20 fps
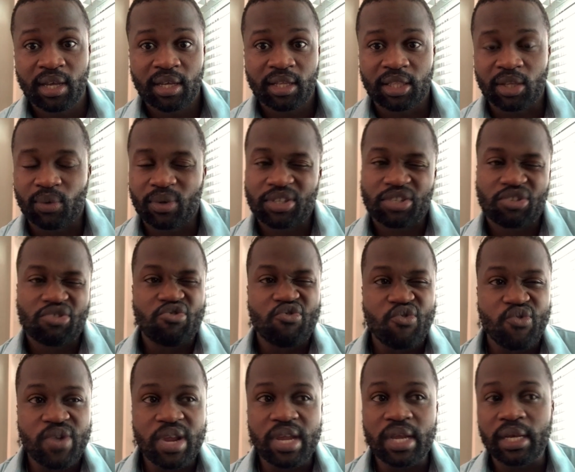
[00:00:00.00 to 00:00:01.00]
there
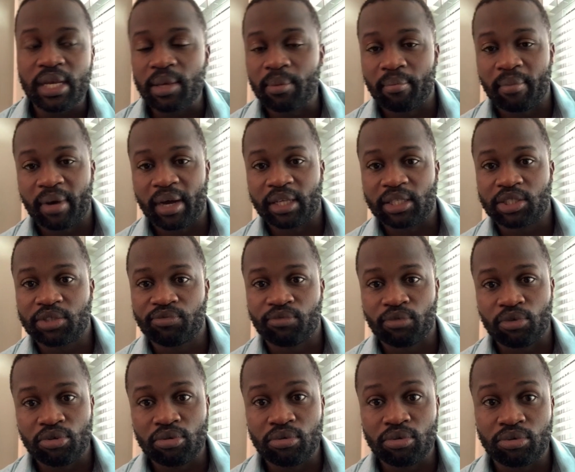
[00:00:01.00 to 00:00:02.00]
wasn't really much
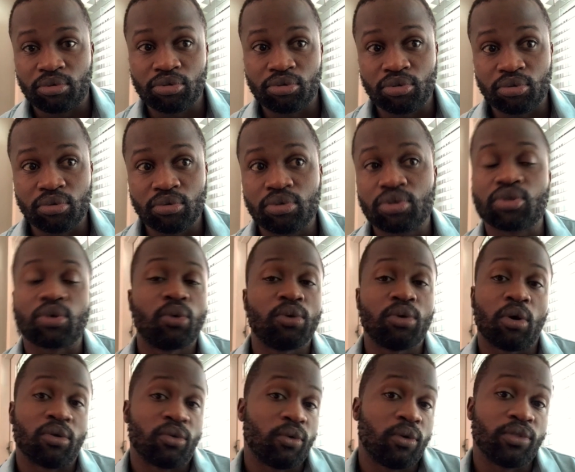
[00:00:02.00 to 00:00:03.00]
for you to do
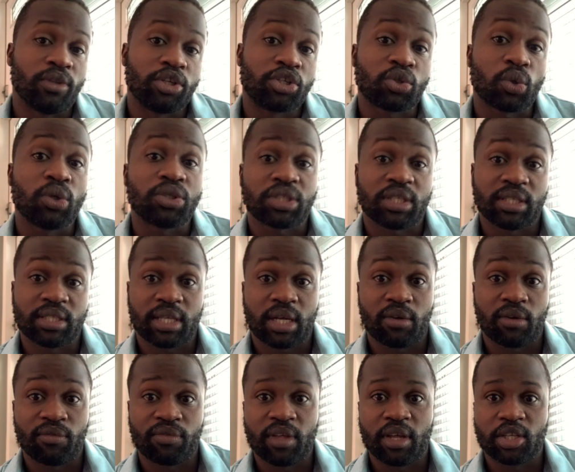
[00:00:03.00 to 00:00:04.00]
so on the social
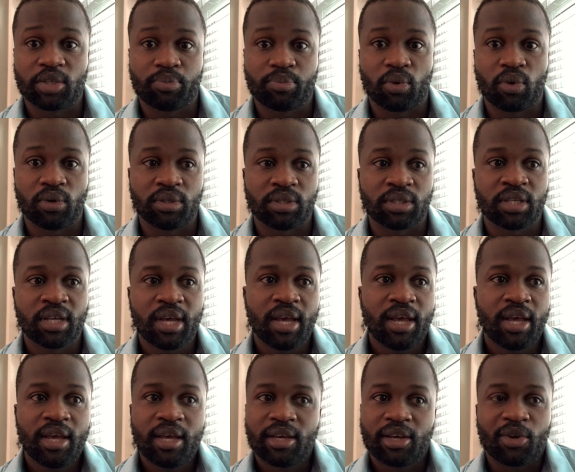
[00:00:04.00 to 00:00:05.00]
side of things, because
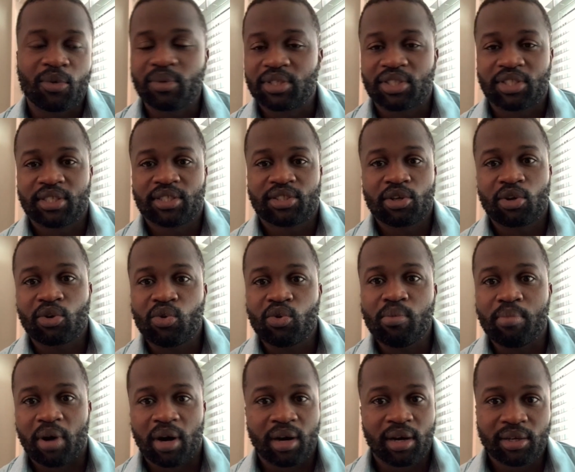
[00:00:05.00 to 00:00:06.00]
it was just a
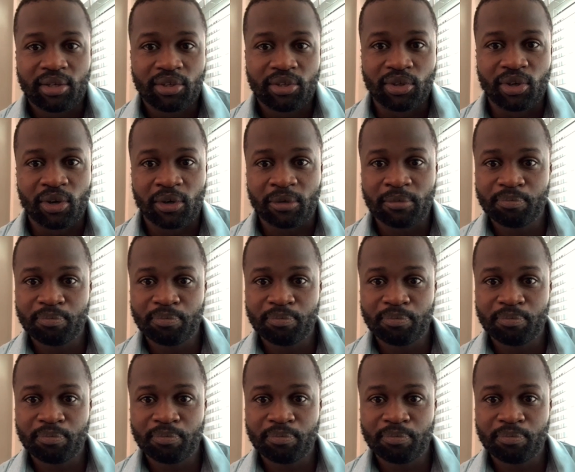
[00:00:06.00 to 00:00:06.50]
crew bar, you know?